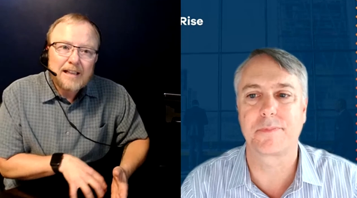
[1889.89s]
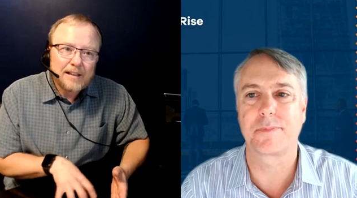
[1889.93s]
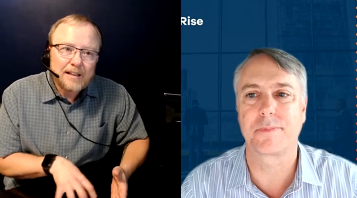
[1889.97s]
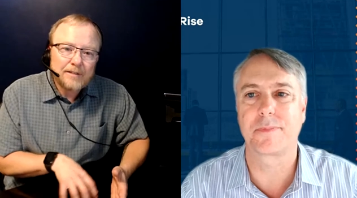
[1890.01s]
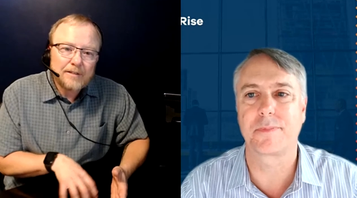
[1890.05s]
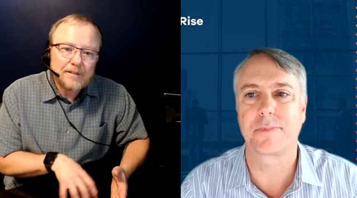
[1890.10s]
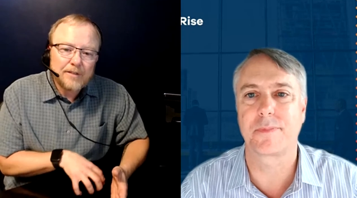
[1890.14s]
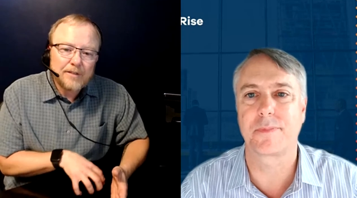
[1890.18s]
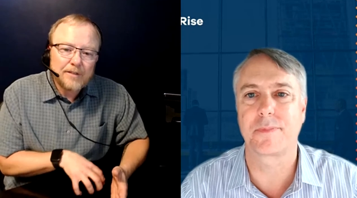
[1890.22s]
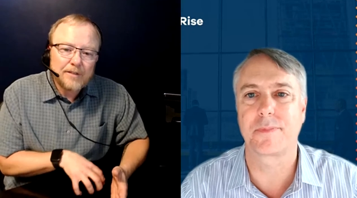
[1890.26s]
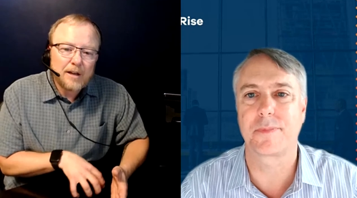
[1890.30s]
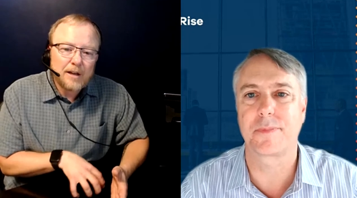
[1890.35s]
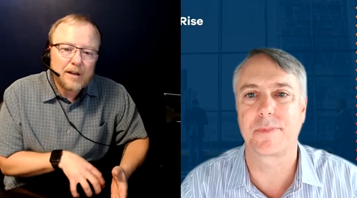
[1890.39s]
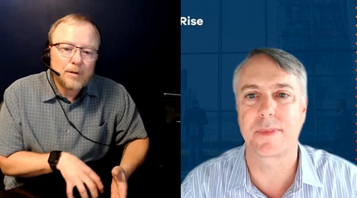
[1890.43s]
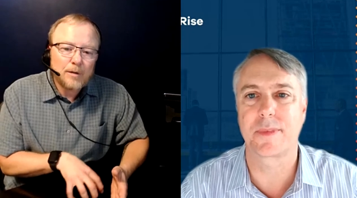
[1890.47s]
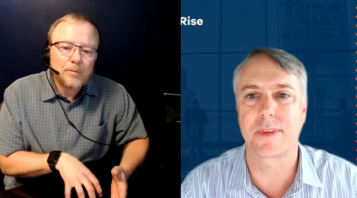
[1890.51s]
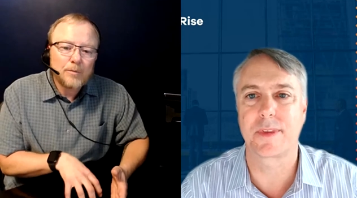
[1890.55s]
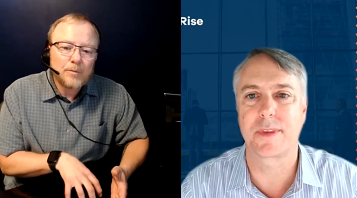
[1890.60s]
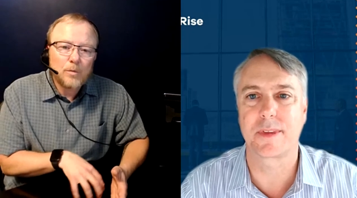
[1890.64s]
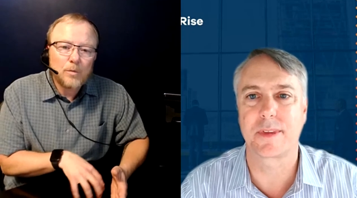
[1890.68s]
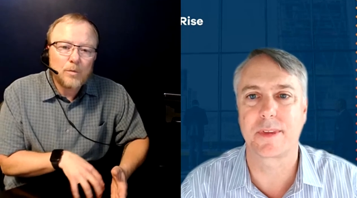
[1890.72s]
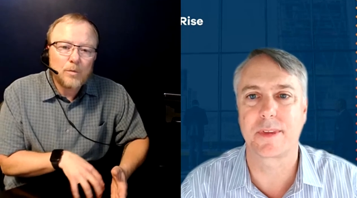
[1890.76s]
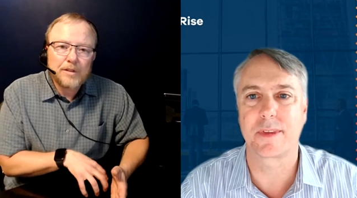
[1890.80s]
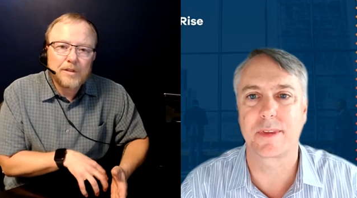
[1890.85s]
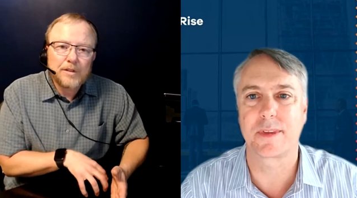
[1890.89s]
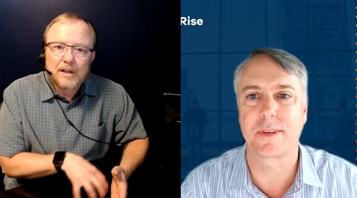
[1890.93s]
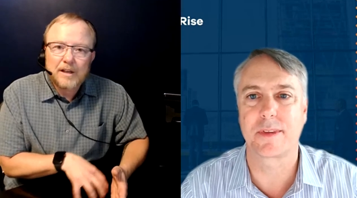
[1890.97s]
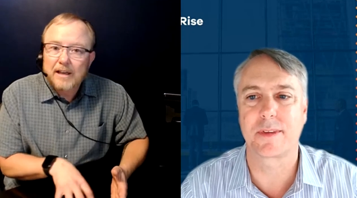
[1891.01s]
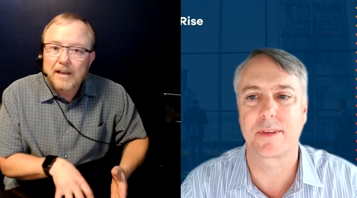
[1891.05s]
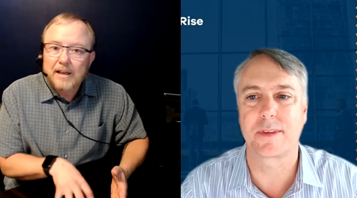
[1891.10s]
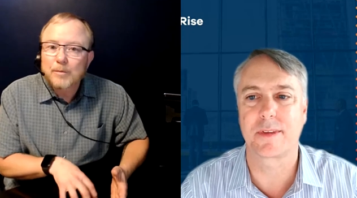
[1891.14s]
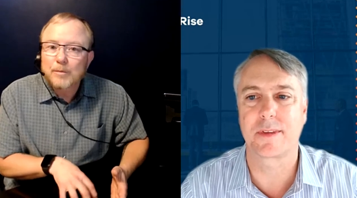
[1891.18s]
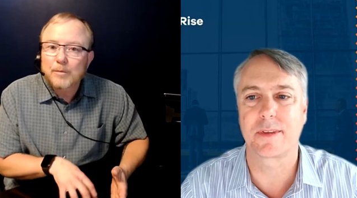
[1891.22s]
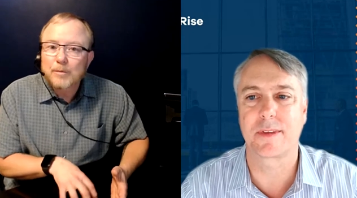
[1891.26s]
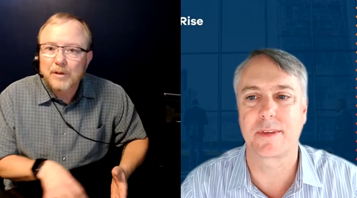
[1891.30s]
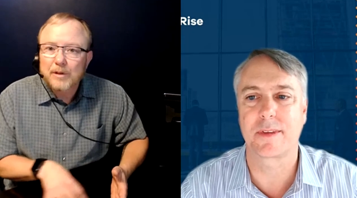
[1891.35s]
Speaker 1: leave them with
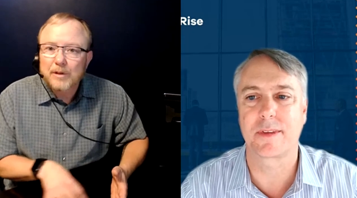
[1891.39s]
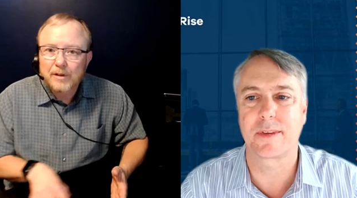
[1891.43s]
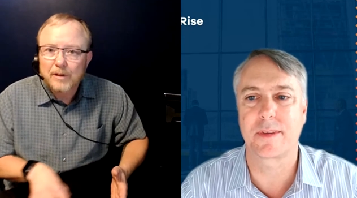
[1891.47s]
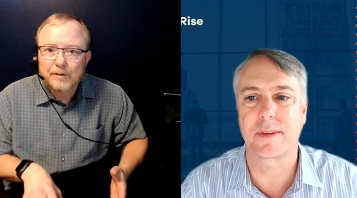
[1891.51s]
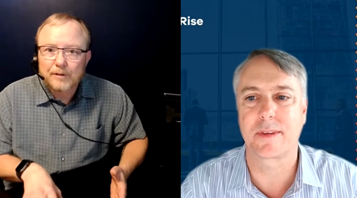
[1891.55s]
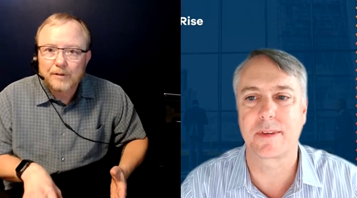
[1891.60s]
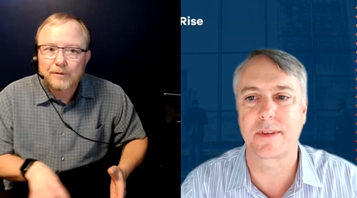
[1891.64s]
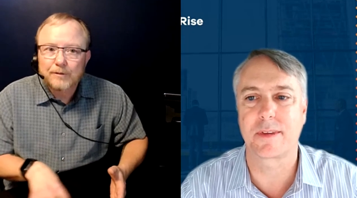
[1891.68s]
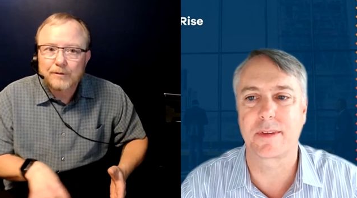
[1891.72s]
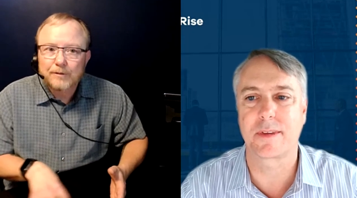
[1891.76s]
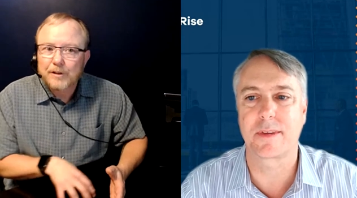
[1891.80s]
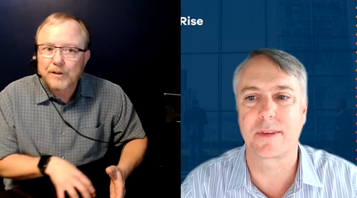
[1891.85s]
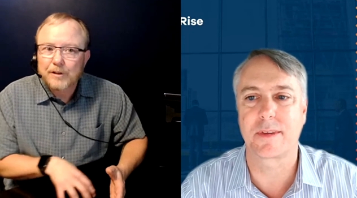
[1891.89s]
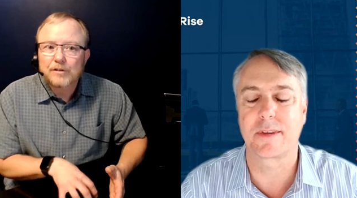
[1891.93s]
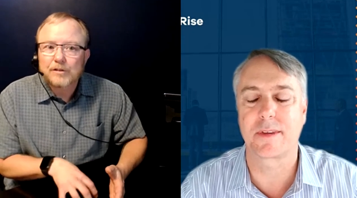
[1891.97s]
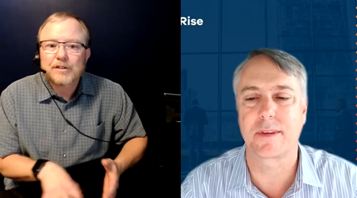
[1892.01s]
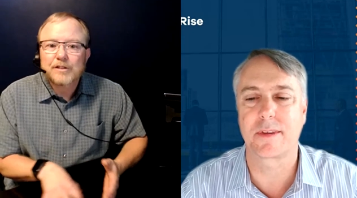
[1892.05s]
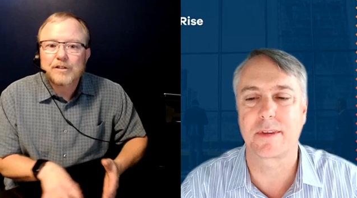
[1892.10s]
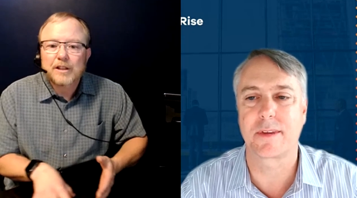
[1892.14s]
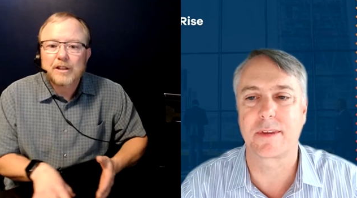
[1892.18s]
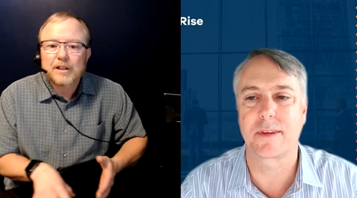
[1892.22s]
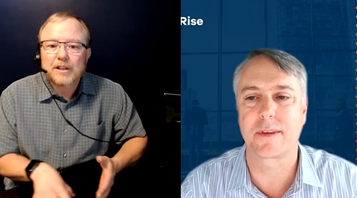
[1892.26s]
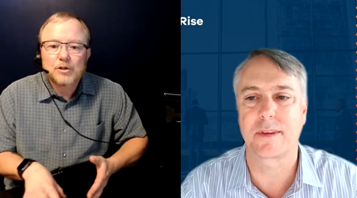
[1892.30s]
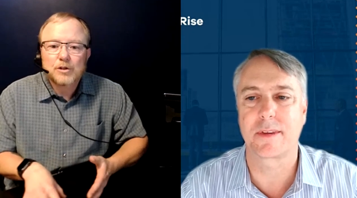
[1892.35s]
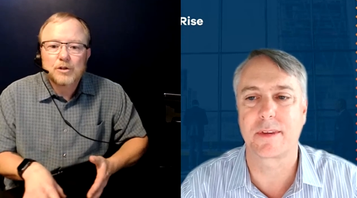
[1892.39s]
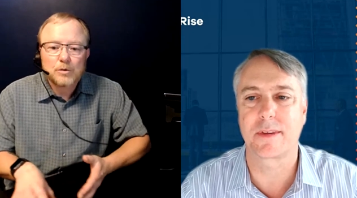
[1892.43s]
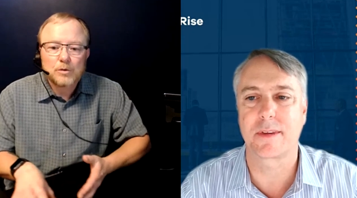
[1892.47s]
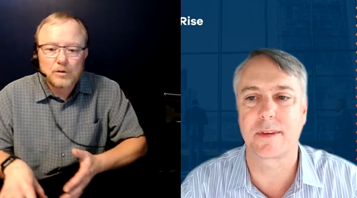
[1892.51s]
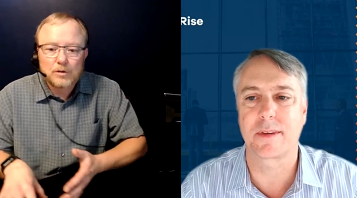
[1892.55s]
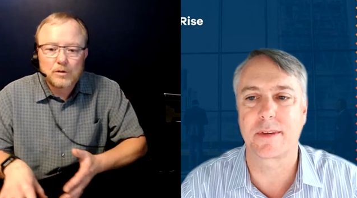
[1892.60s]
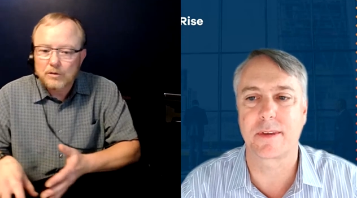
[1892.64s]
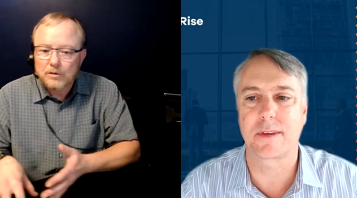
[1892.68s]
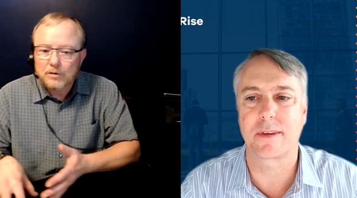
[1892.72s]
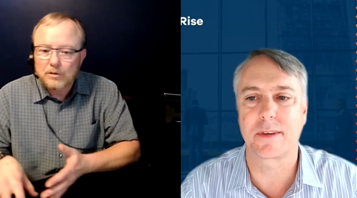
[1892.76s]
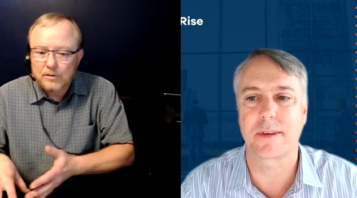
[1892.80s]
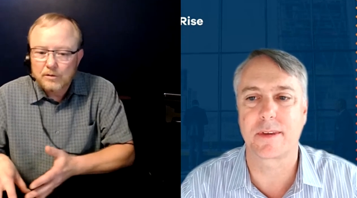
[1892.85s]
an inability to feel
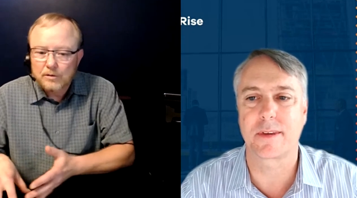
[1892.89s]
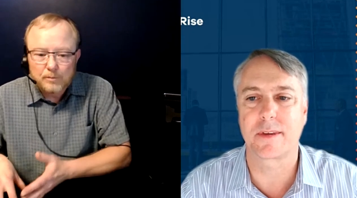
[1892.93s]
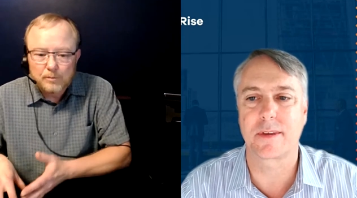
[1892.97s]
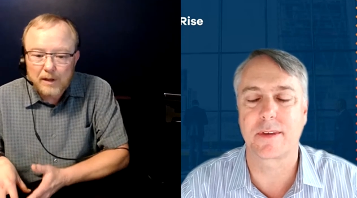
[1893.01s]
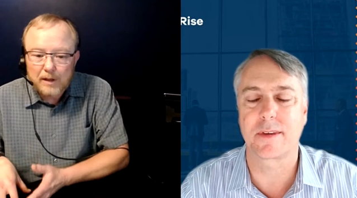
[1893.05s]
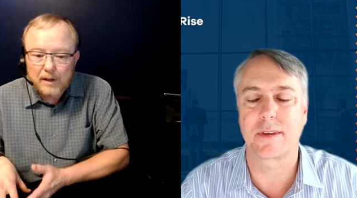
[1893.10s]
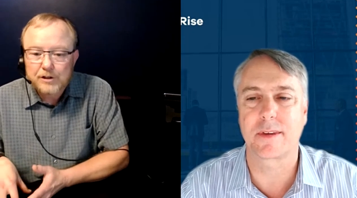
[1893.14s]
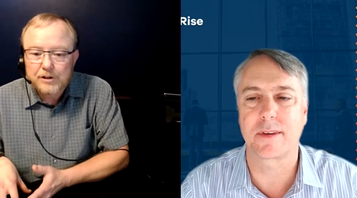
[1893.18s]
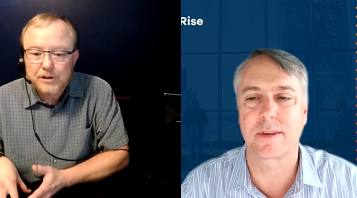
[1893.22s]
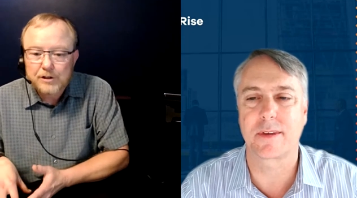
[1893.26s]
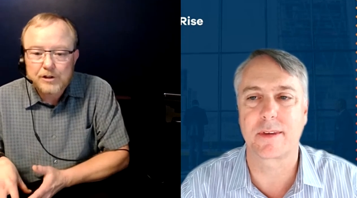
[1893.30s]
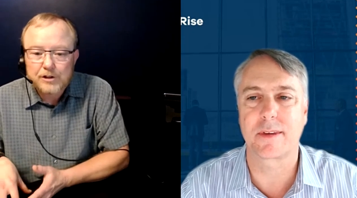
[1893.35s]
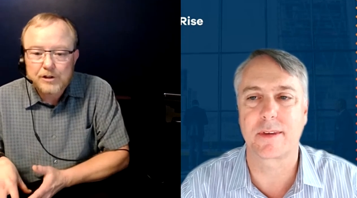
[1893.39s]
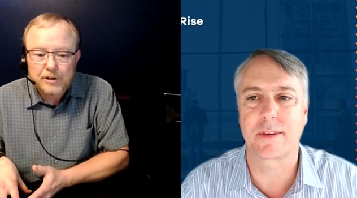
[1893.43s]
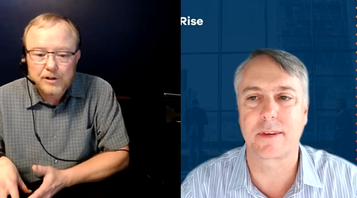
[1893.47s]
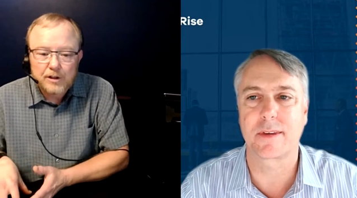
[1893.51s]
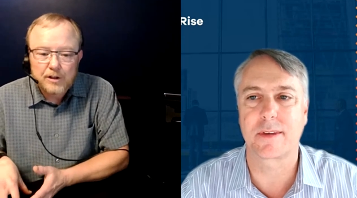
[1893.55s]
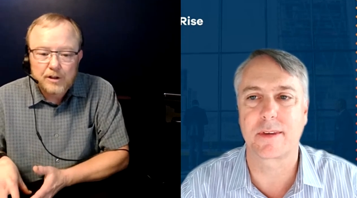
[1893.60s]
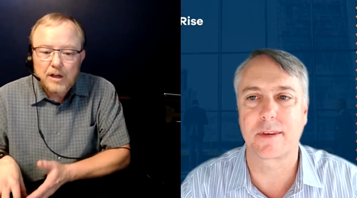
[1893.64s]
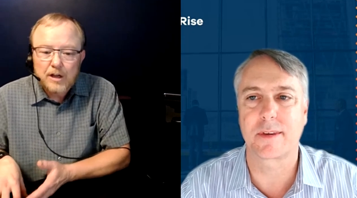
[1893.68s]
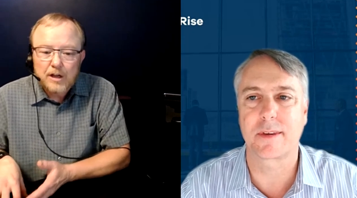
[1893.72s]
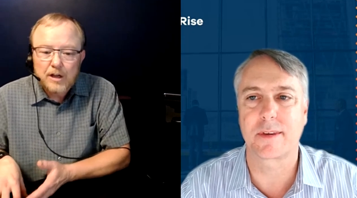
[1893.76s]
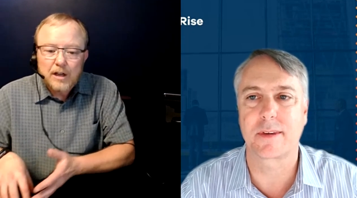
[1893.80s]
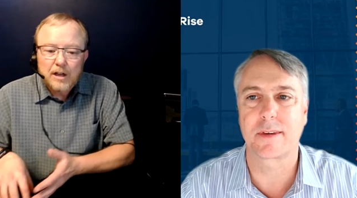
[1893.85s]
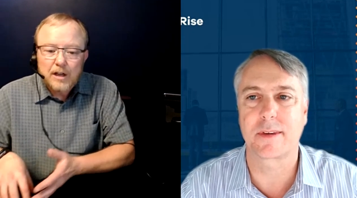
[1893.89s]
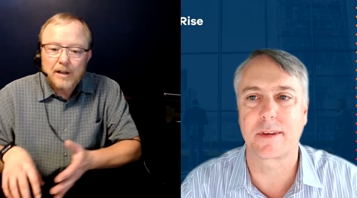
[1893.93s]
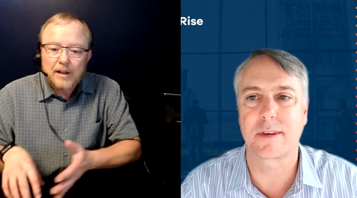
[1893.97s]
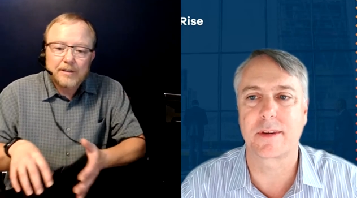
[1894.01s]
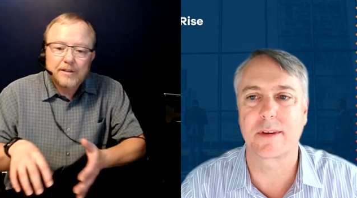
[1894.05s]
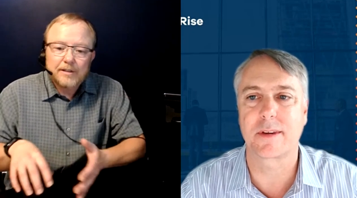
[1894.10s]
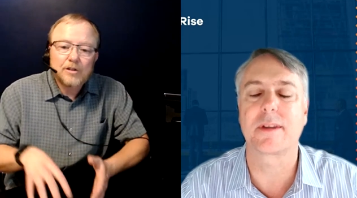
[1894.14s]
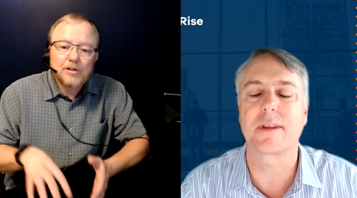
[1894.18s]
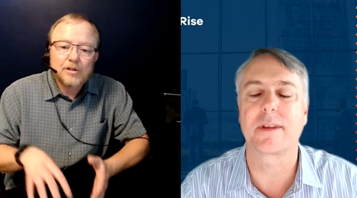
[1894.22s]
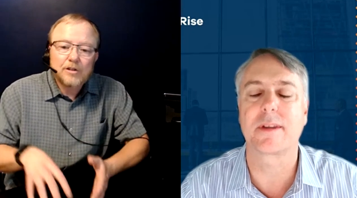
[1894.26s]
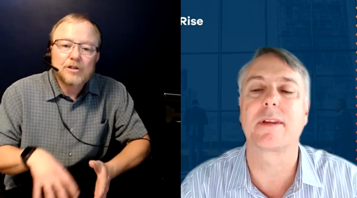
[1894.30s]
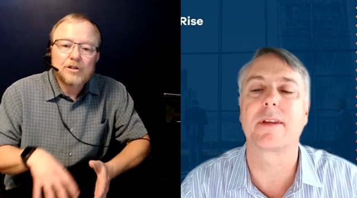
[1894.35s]
sexual pleasure.
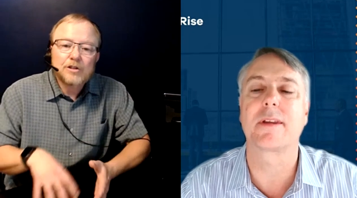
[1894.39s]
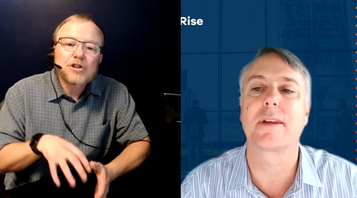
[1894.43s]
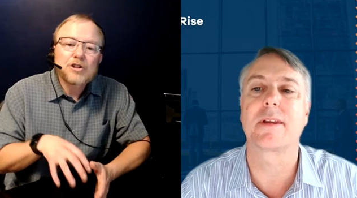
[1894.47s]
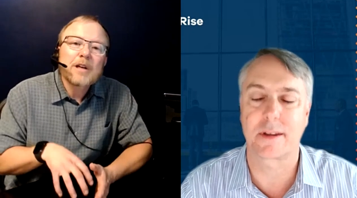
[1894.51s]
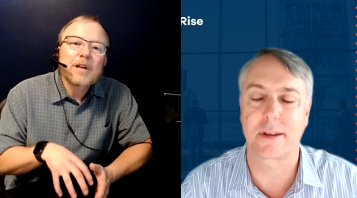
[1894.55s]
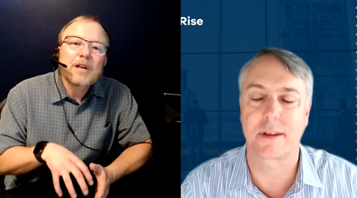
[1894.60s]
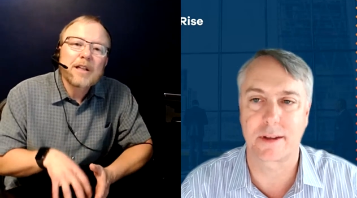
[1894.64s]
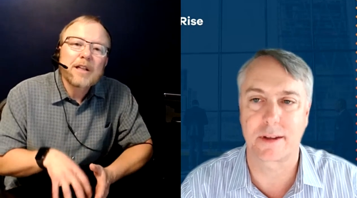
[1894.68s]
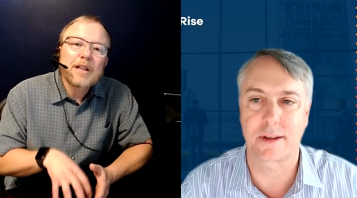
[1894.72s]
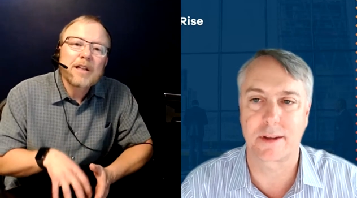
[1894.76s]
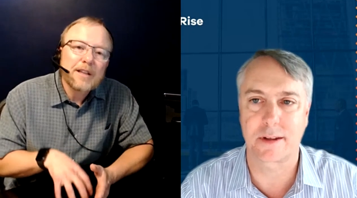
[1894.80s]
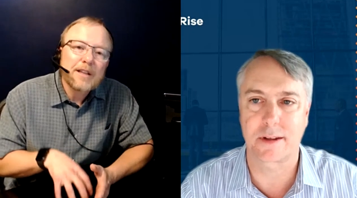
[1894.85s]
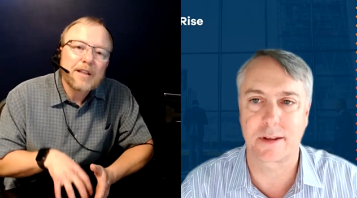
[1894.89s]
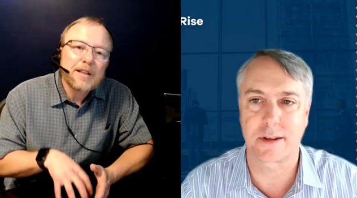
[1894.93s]
Like there are so many